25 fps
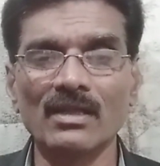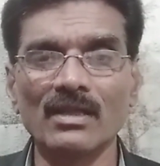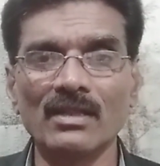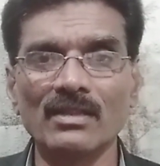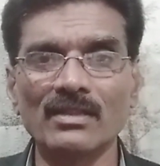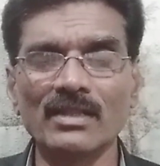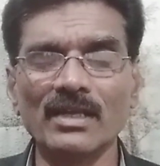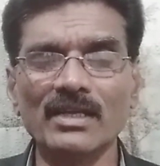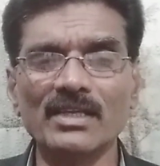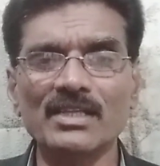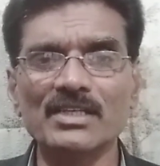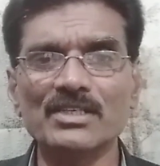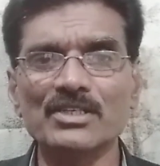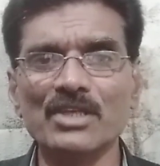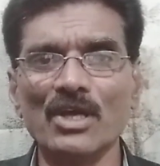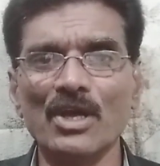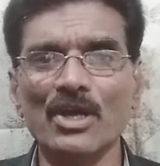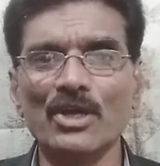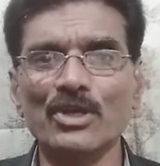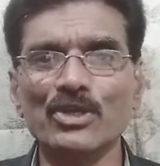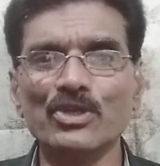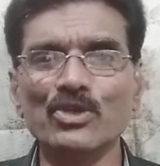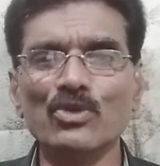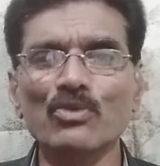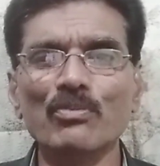That is,
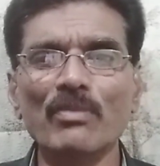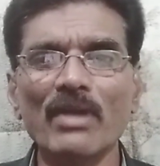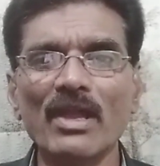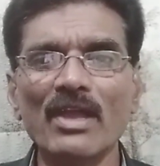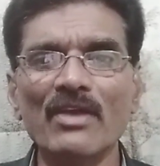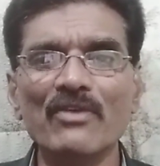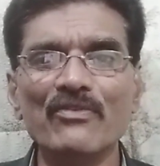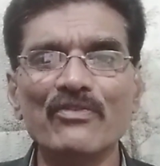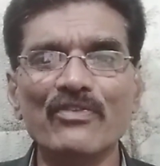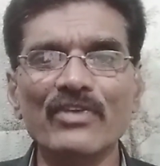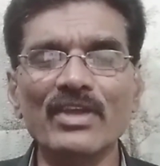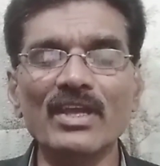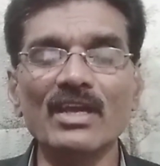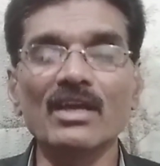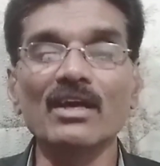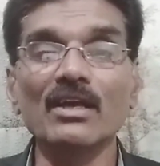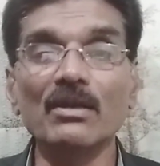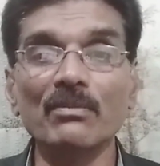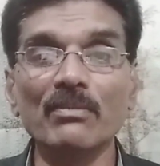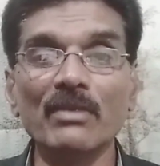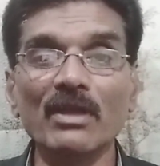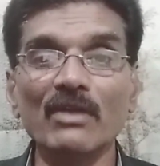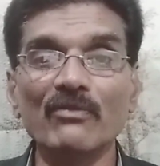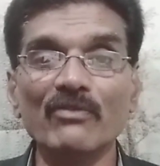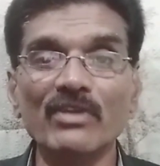you may weaken
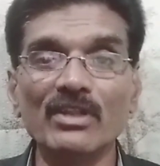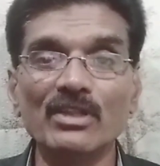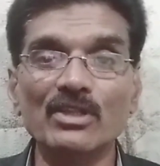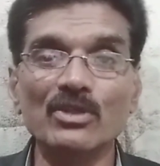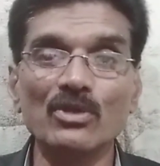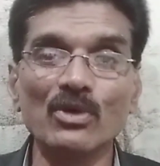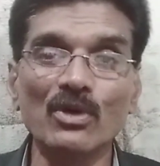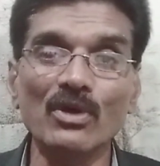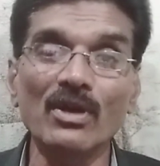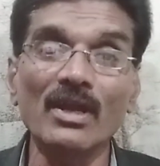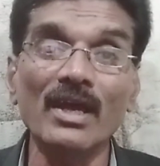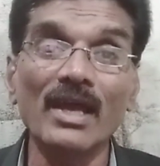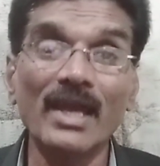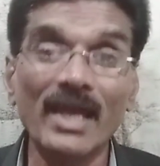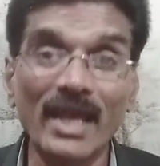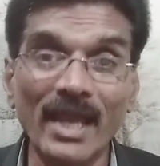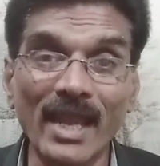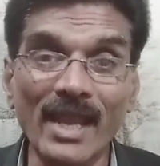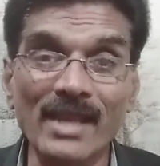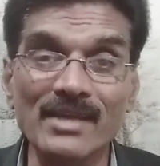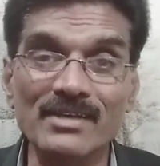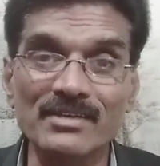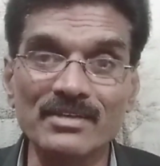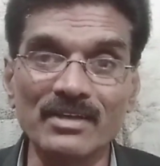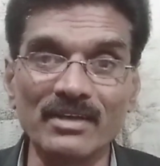me with your
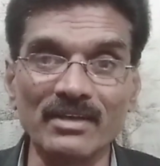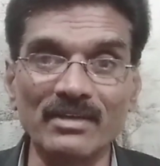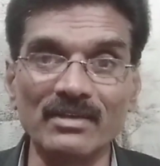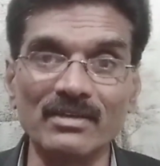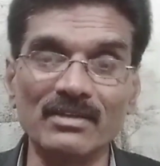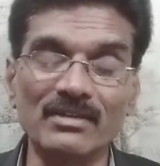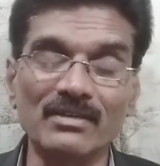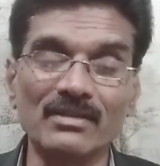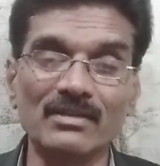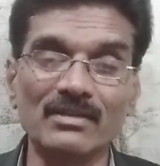hatred.